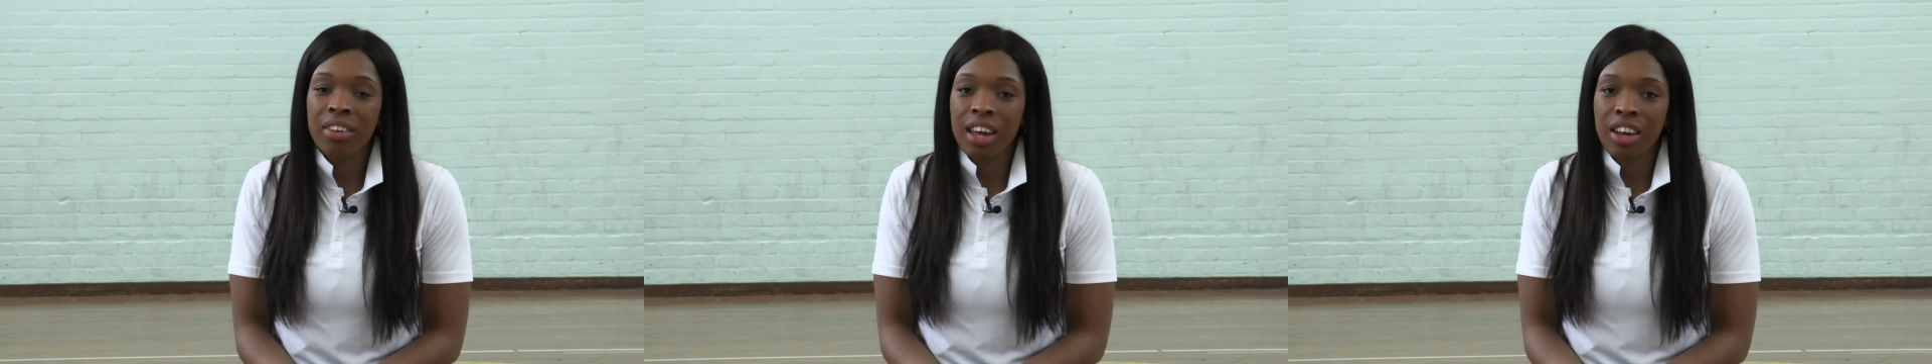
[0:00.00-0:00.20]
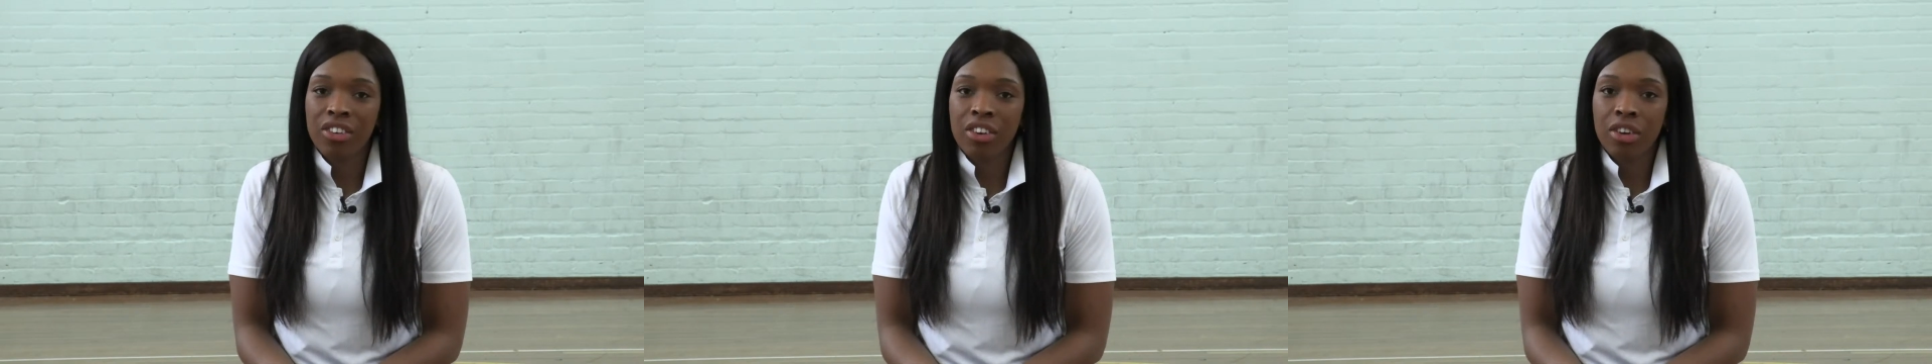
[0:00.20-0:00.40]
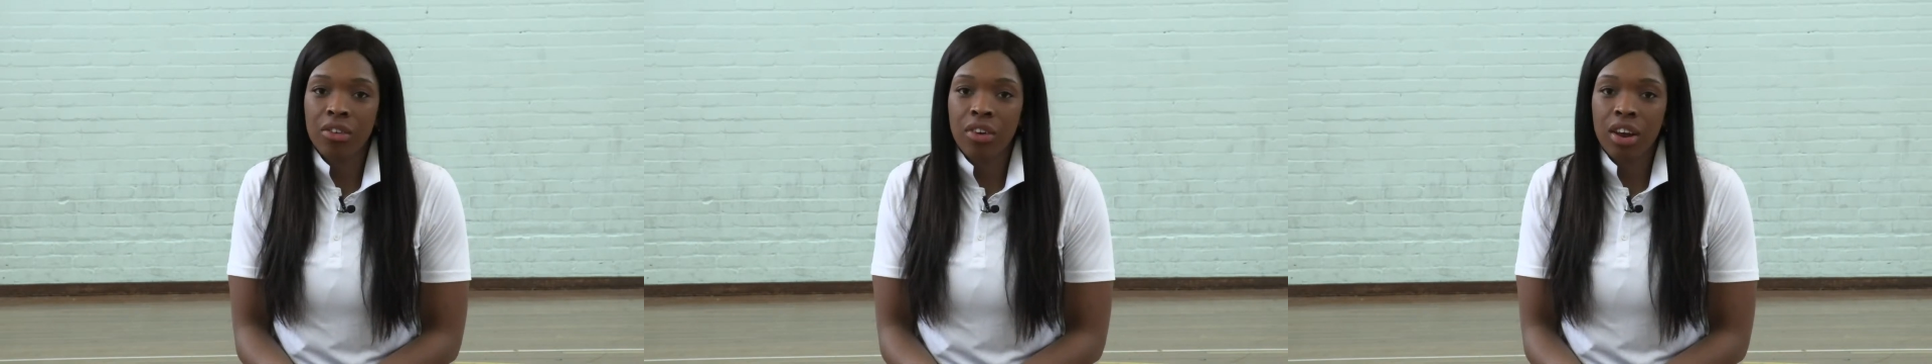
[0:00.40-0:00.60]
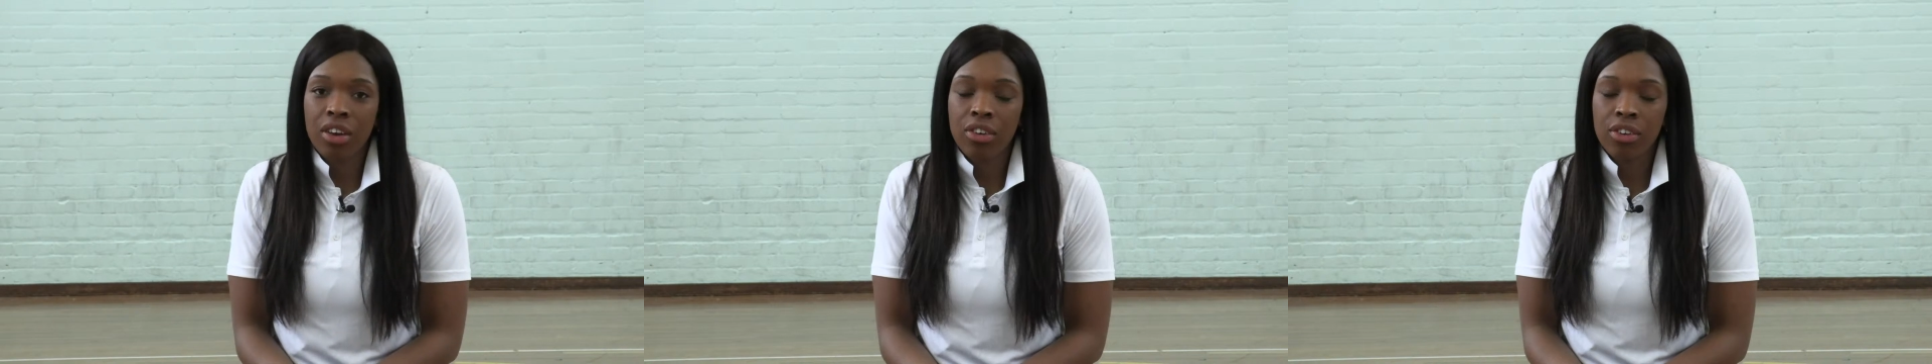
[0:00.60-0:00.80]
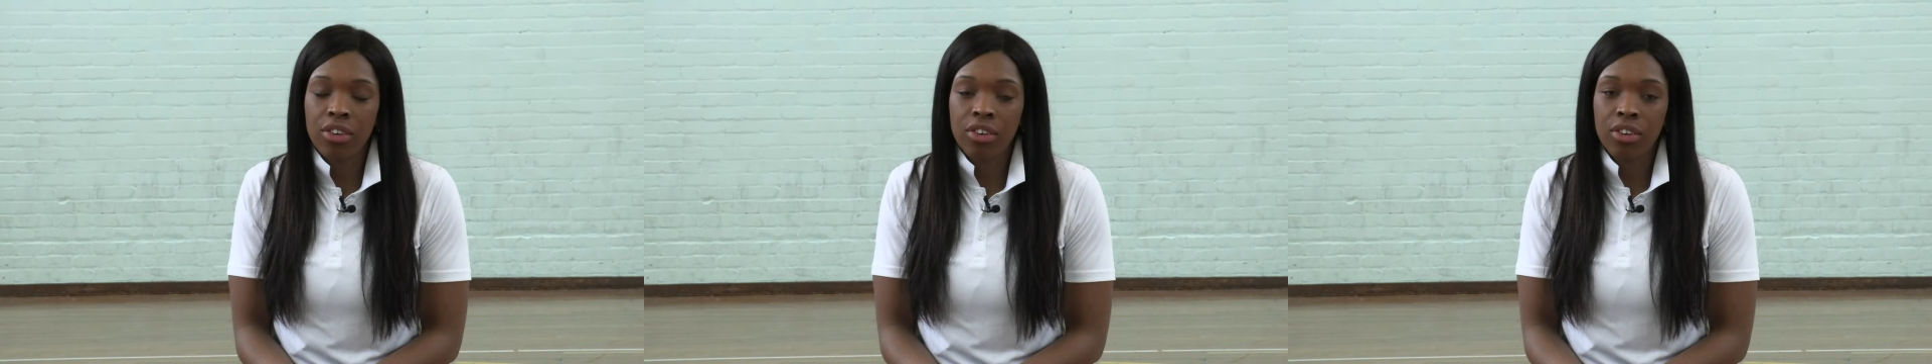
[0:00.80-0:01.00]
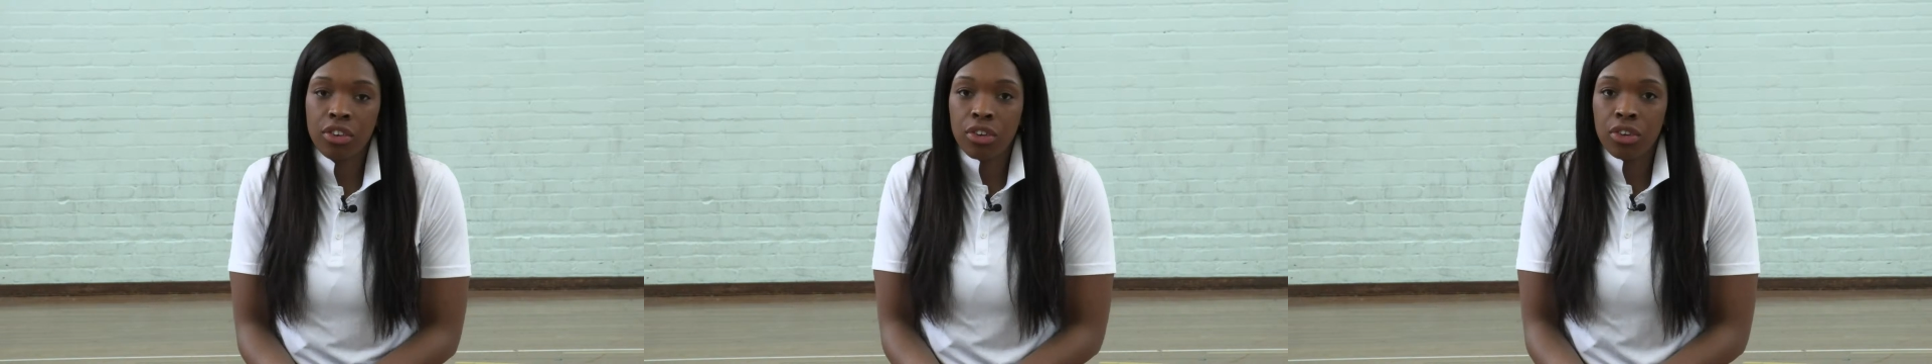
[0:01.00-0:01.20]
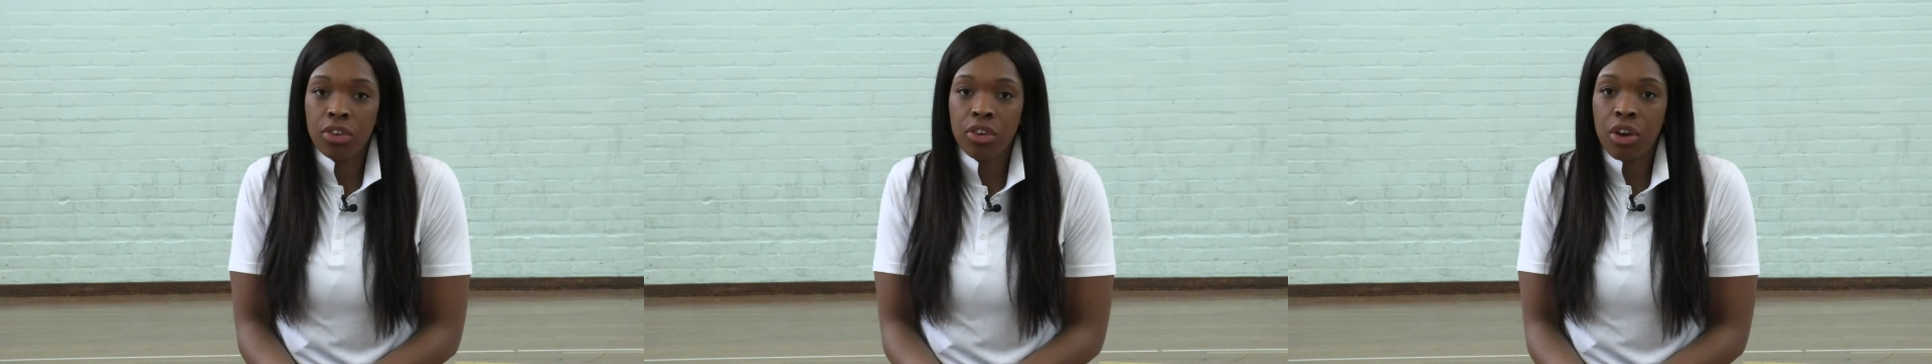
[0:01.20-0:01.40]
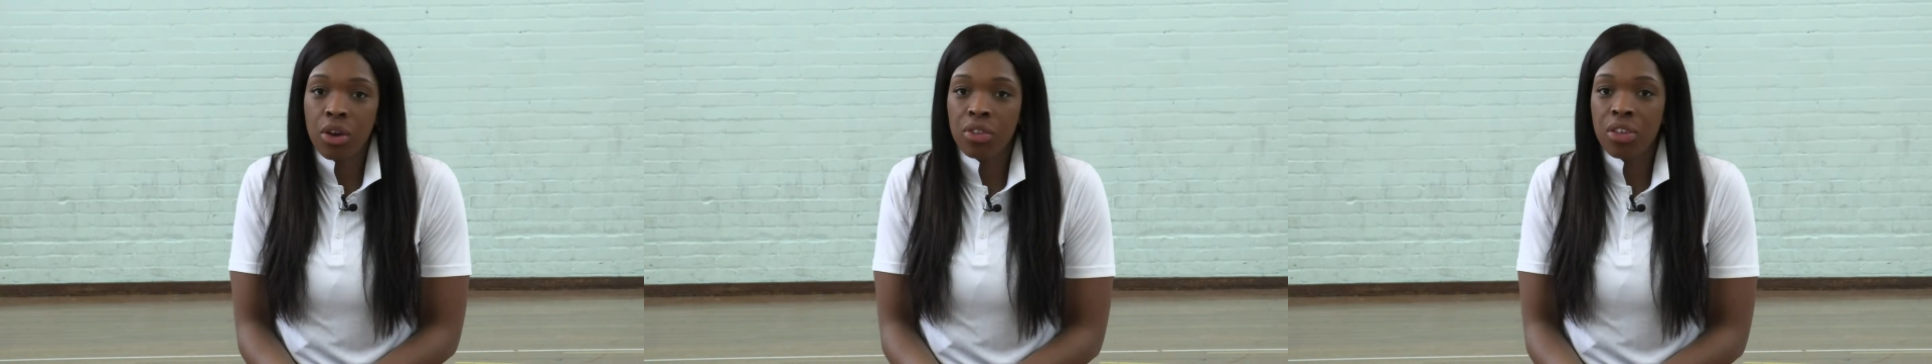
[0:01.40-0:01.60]
the next generation to
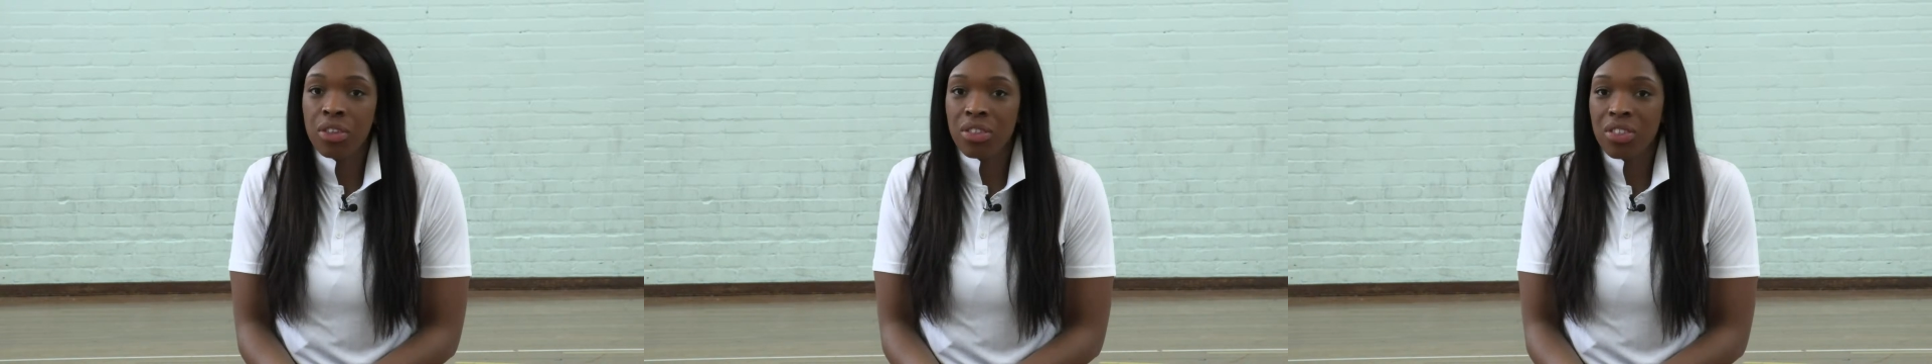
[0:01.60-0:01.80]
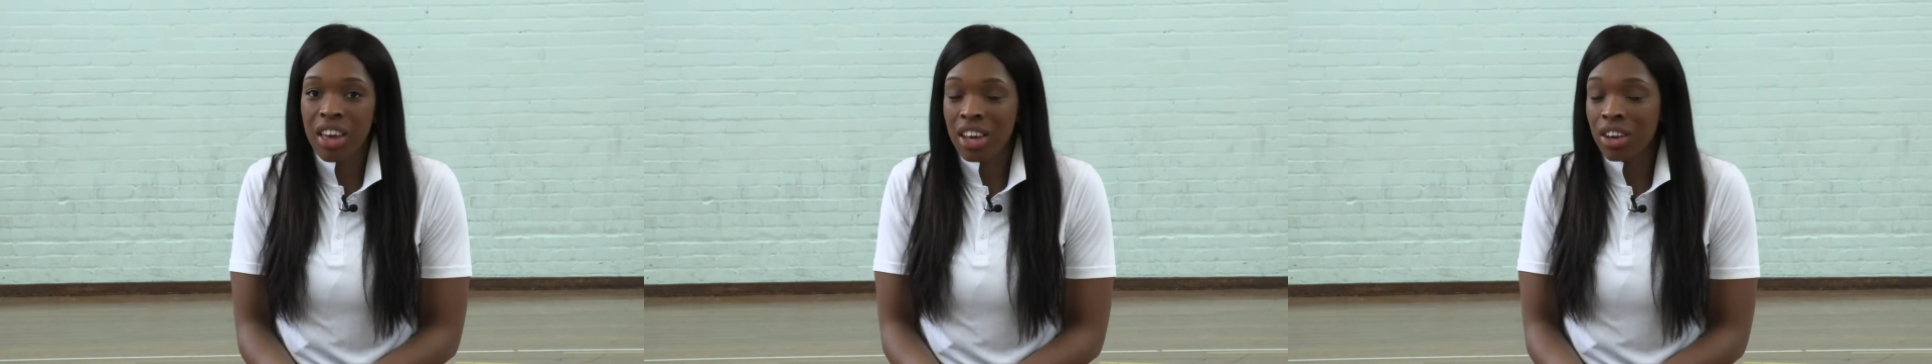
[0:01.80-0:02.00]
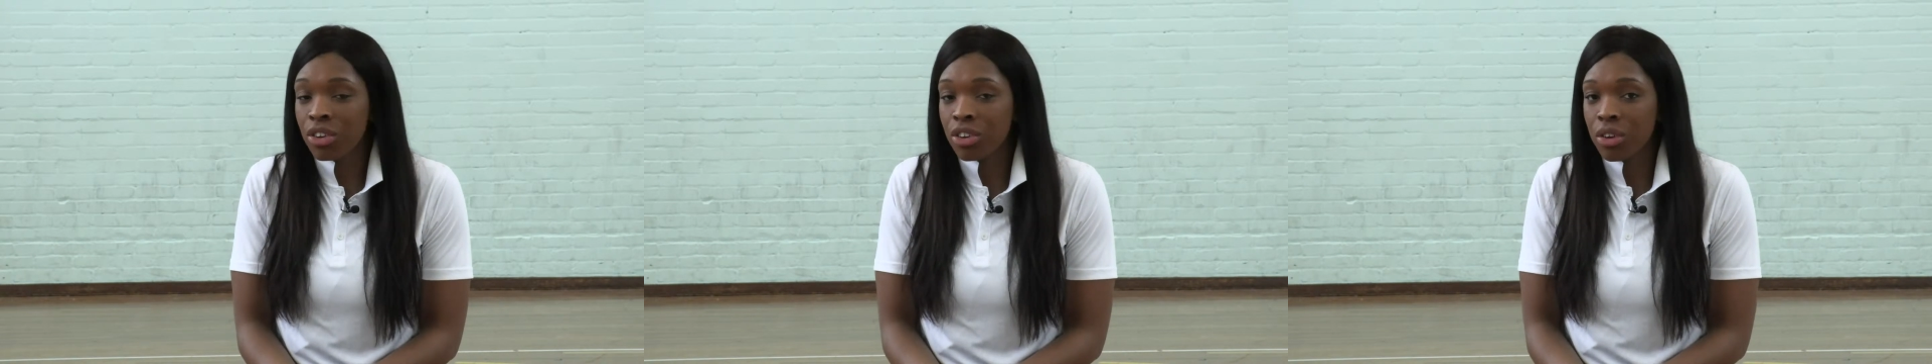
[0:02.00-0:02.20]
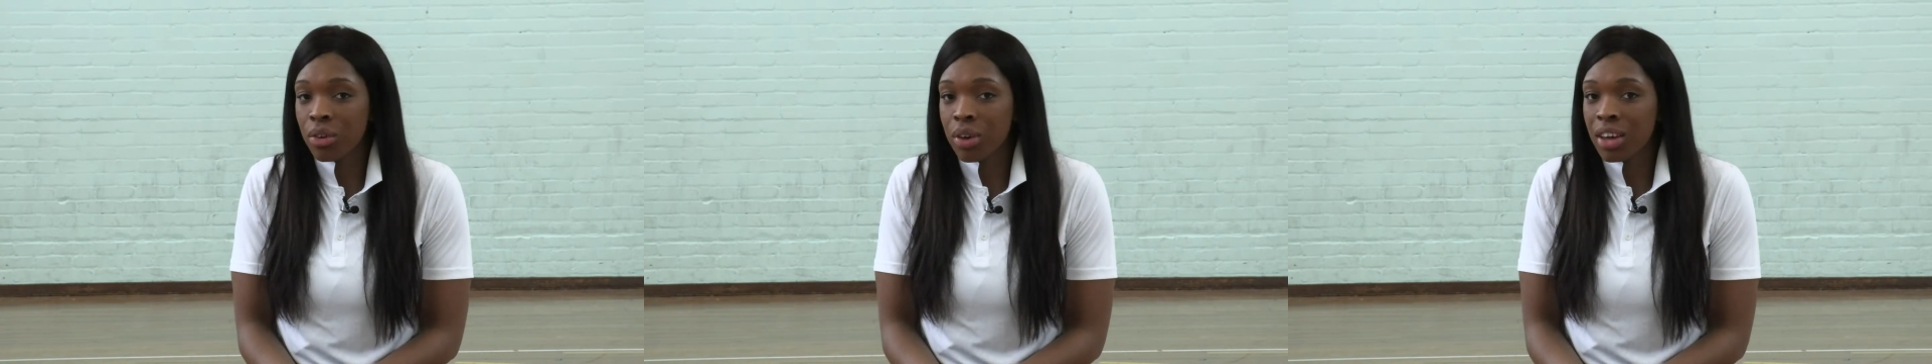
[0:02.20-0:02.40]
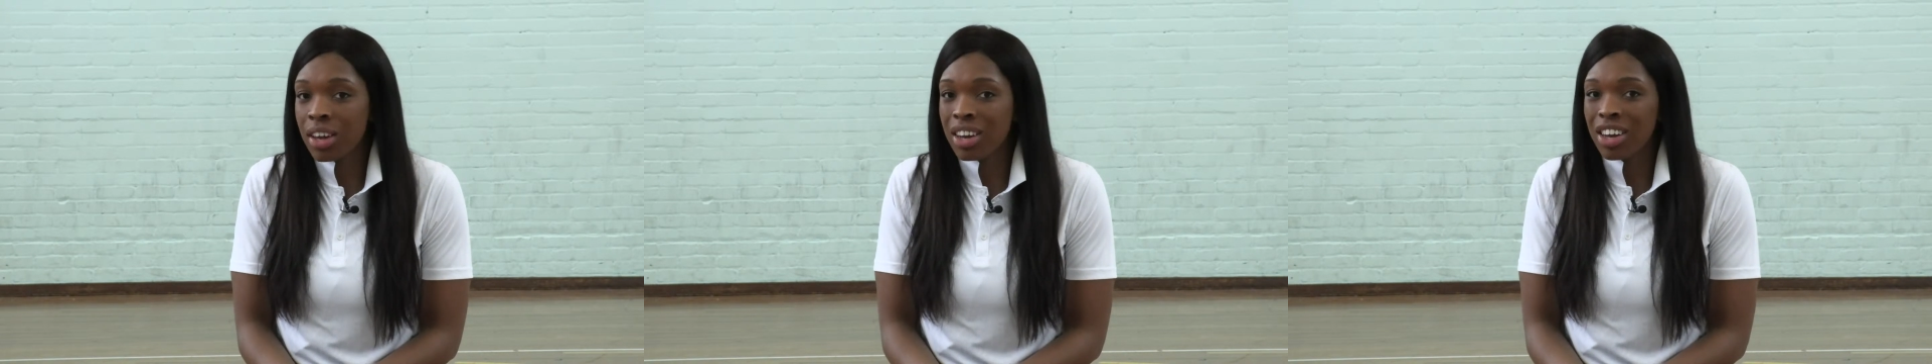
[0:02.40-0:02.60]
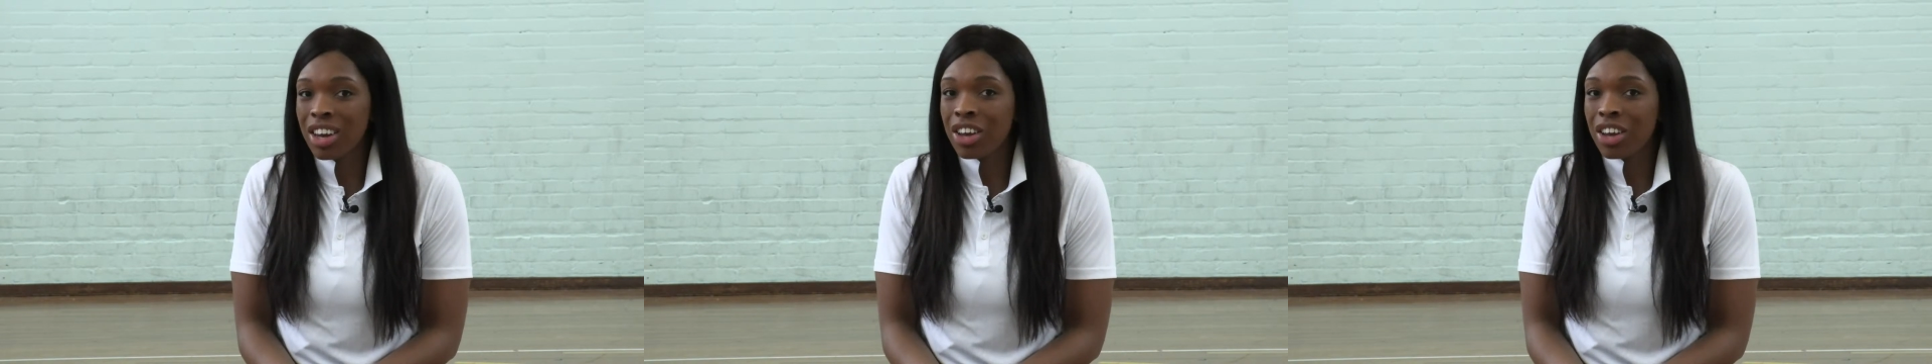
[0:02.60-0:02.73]
know that they can do it,